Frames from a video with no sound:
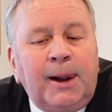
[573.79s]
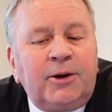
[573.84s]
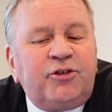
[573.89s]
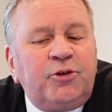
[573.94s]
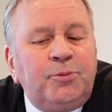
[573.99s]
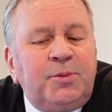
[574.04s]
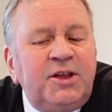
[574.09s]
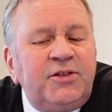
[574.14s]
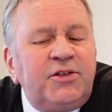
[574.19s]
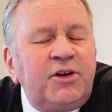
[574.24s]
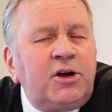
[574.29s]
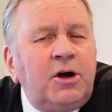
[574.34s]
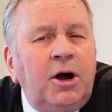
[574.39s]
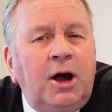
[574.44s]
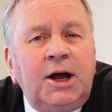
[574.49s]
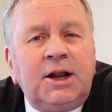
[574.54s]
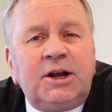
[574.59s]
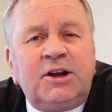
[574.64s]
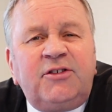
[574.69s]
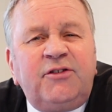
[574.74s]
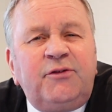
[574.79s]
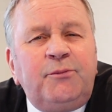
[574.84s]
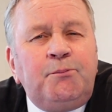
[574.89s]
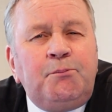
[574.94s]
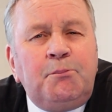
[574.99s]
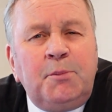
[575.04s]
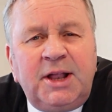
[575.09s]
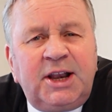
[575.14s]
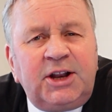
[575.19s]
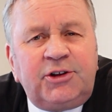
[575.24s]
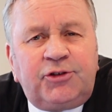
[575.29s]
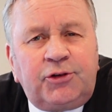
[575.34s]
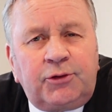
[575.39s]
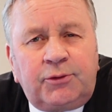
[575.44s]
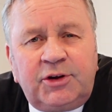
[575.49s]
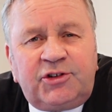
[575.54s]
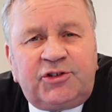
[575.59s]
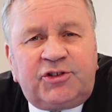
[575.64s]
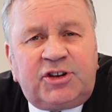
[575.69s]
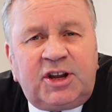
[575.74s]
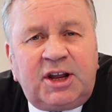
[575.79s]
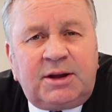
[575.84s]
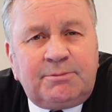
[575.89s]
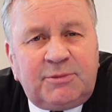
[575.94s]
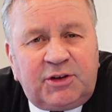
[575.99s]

to be the kind of militaristic